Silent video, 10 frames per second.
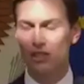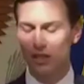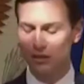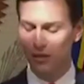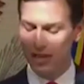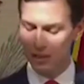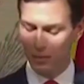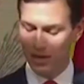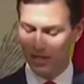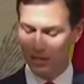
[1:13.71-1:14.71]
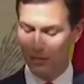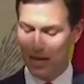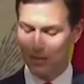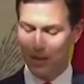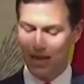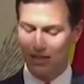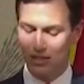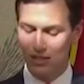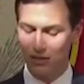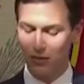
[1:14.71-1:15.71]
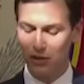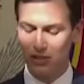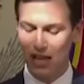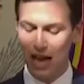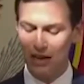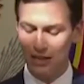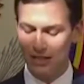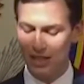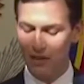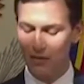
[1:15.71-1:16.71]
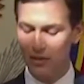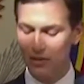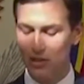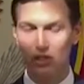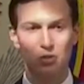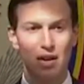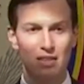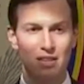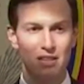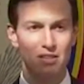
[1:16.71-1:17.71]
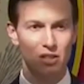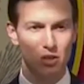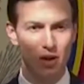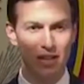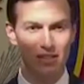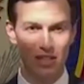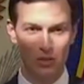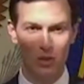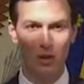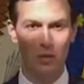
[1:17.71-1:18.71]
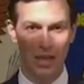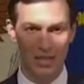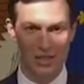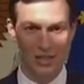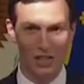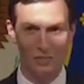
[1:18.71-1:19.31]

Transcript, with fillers: and political incentives. Kushner was a key player as well in the U S China trade deal and U S M